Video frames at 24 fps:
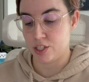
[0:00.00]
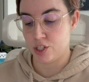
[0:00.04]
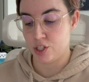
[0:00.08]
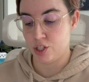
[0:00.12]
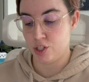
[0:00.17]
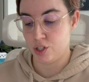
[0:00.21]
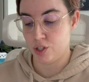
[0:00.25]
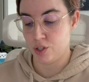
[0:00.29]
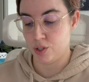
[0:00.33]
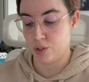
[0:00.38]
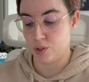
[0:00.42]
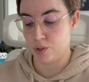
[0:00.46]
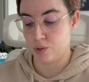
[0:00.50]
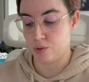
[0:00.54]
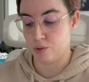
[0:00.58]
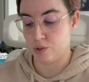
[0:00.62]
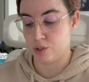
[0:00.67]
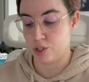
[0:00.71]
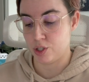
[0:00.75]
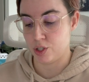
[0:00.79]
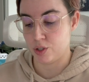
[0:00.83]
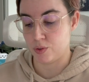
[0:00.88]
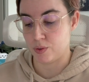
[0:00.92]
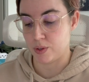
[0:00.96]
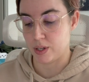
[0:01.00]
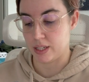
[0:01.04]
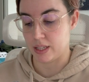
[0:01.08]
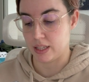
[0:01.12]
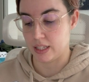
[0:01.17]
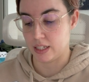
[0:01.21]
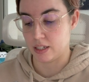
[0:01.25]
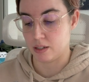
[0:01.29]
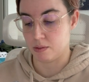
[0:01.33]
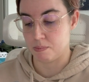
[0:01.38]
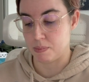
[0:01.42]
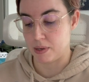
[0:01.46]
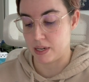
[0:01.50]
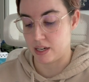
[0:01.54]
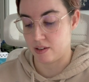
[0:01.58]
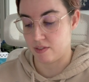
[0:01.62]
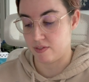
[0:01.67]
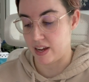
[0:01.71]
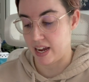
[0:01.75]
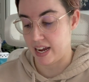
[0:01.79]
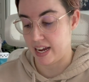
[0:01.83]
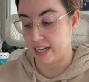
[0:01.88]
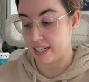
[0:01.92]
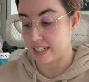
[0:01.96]
to do a little bit of
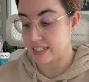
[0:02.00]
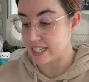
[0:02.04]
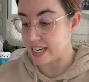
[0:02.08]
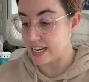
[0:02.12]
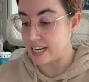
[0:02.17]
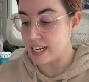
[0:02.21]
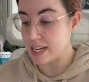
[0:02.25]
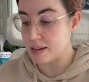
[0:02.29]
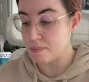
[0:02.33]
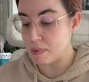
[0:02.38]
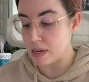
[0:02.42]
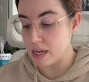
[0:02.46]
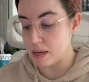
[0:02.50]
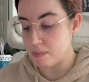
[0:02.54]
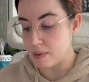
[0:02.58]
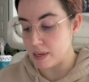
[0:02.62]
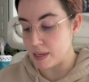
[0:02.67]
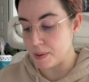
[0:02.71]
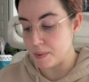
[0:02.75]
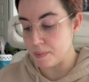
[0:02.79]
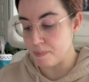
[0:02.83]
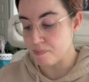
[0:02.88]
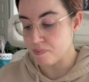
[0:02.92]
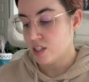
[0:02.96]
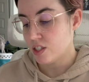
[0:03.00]
annotating maybe.